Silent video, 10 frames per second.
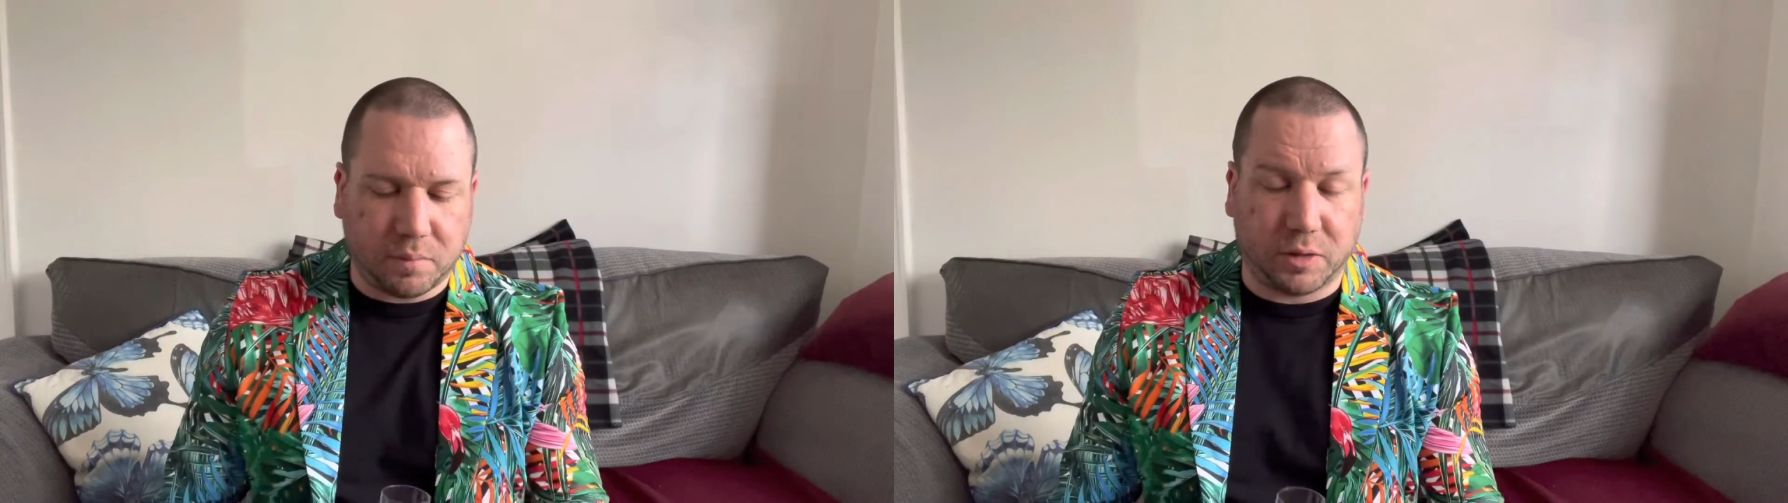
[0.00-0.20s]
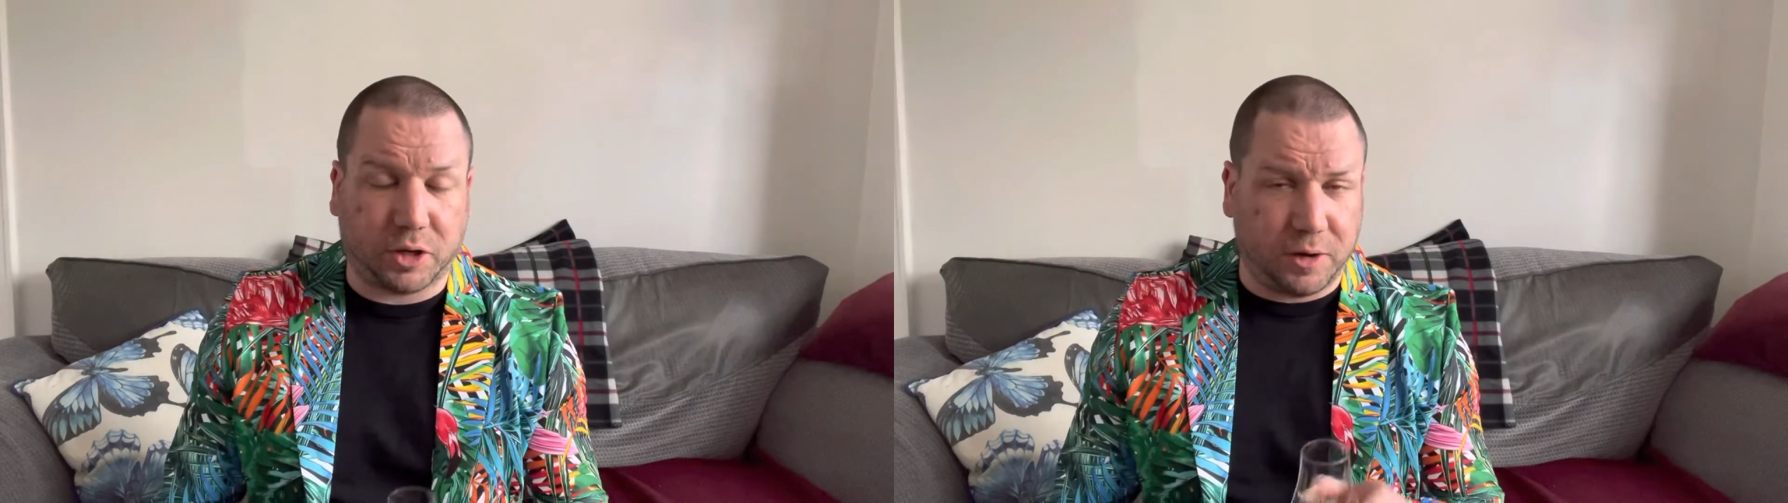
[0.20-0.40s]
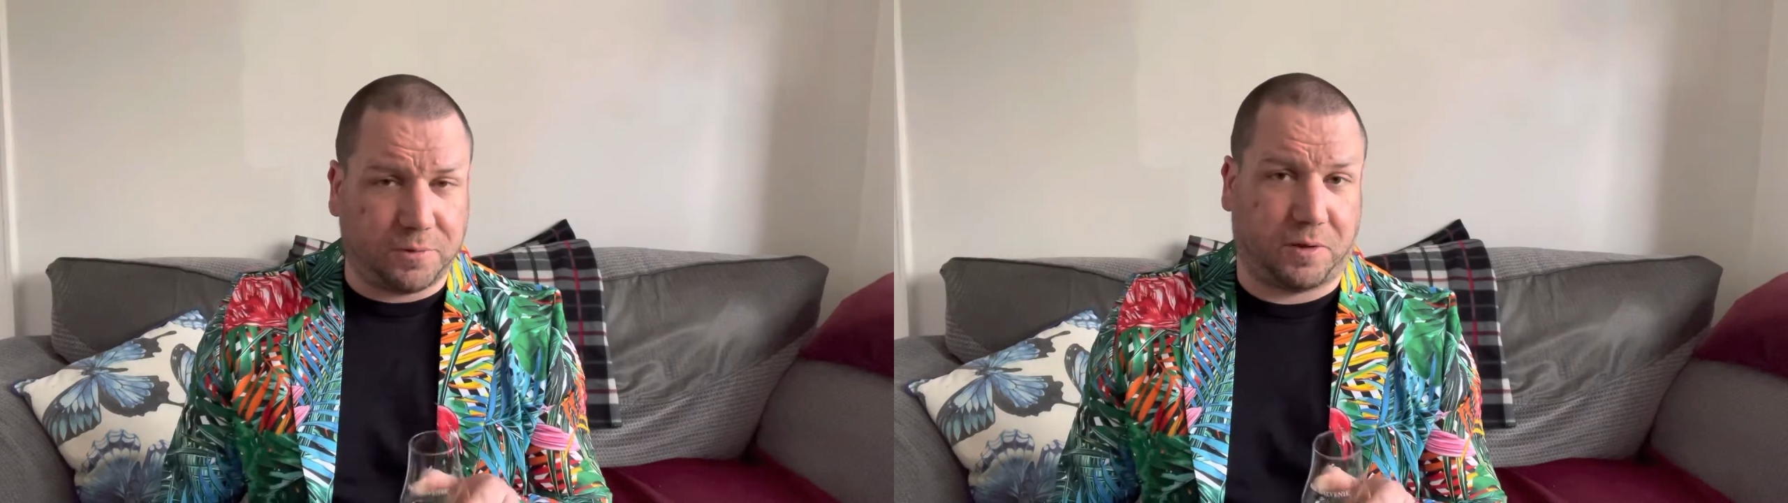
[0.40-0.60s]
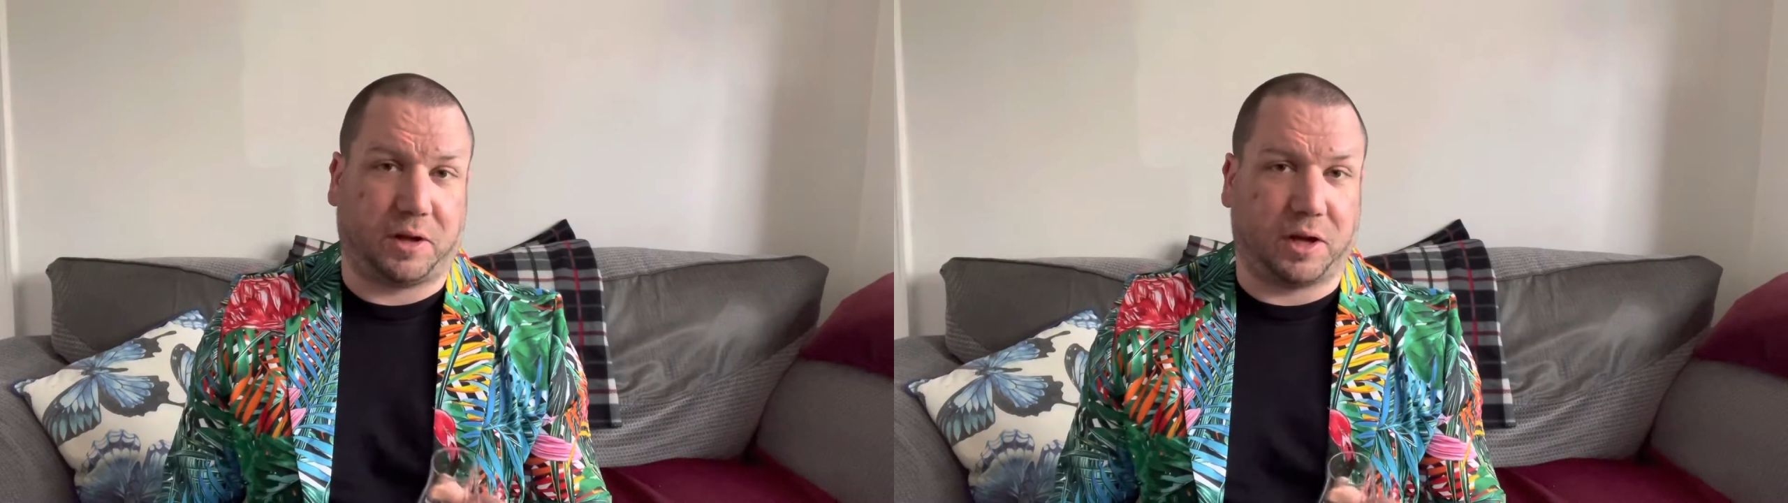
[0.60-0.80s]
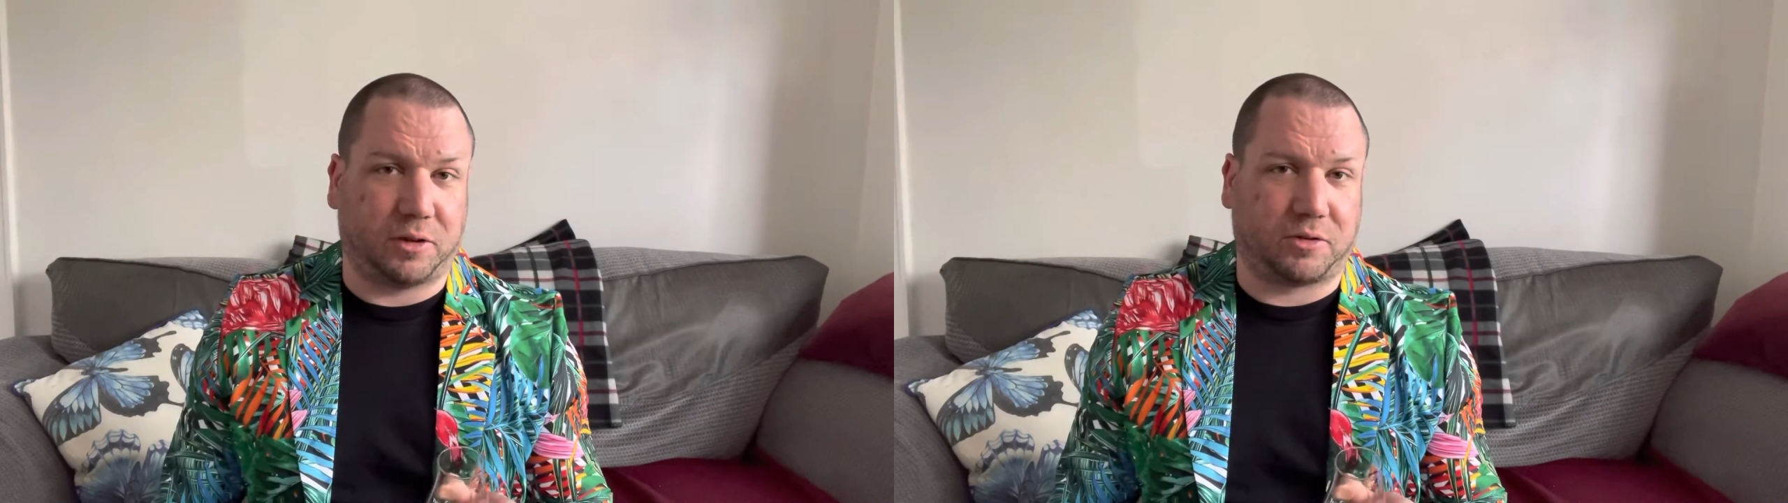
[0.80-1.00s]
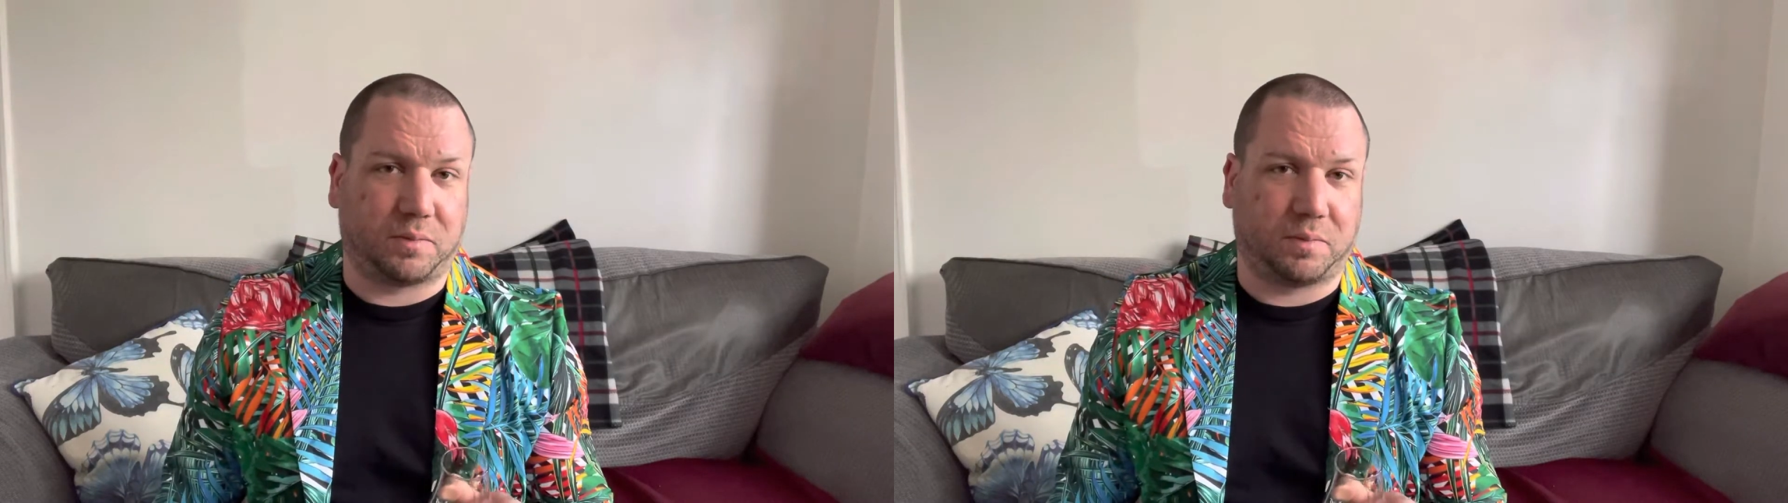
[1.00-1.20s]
Good thing is,